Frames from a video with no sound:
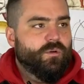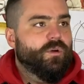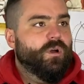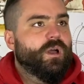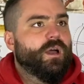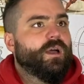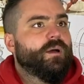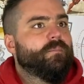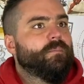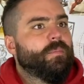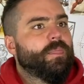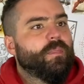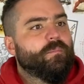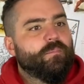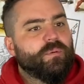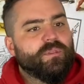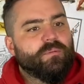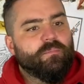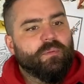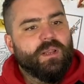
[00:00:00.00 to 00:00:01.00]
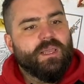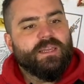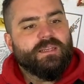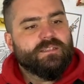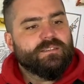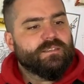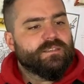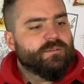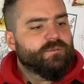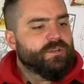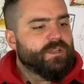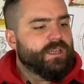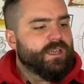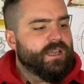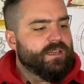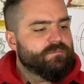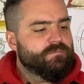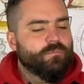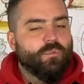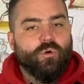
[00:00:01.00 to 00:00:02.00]
But the blade is the one I
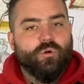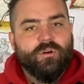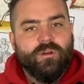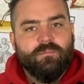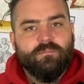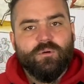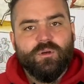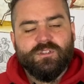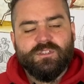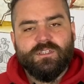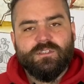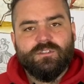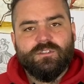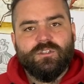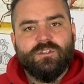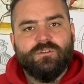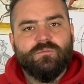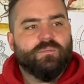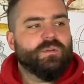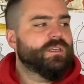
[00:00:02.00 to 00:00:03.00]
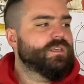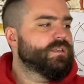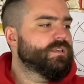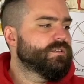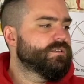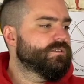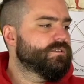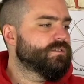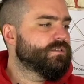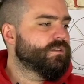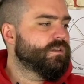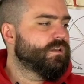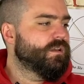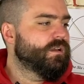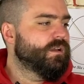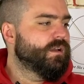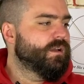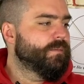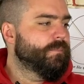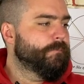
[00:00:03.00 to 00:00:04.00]
had more input into, because
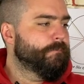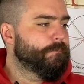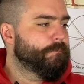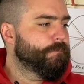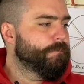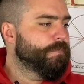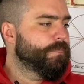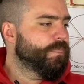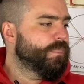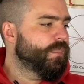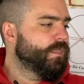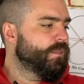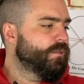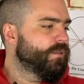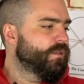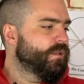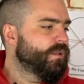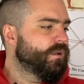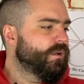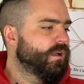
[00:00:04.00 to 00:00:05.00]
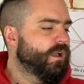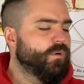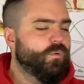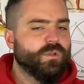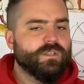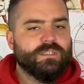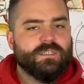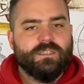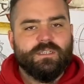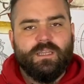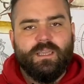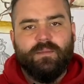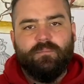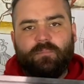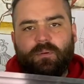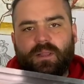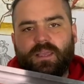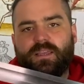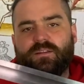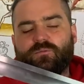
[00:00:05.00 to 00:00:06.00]
I wanted a
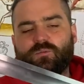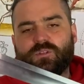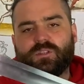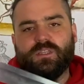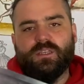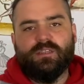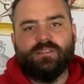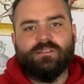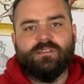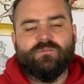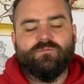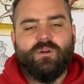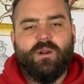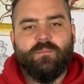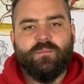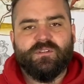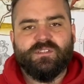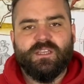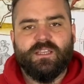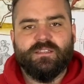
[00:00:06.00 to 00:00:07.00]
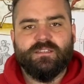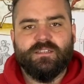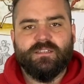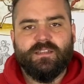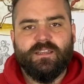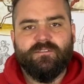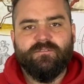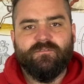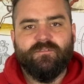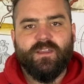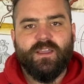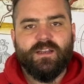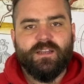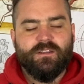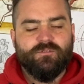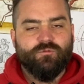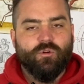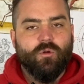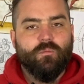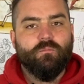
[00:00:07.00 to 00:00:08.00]
blade with this that represented a
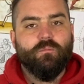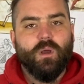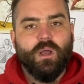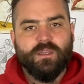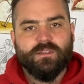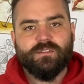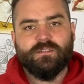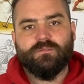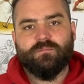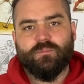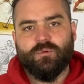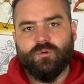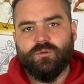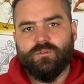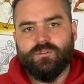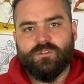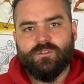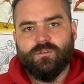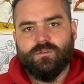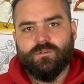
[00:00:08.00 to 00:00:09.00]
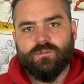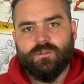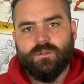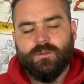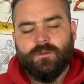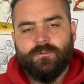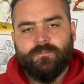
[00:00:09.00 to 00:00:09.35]
fairly robust broadsword.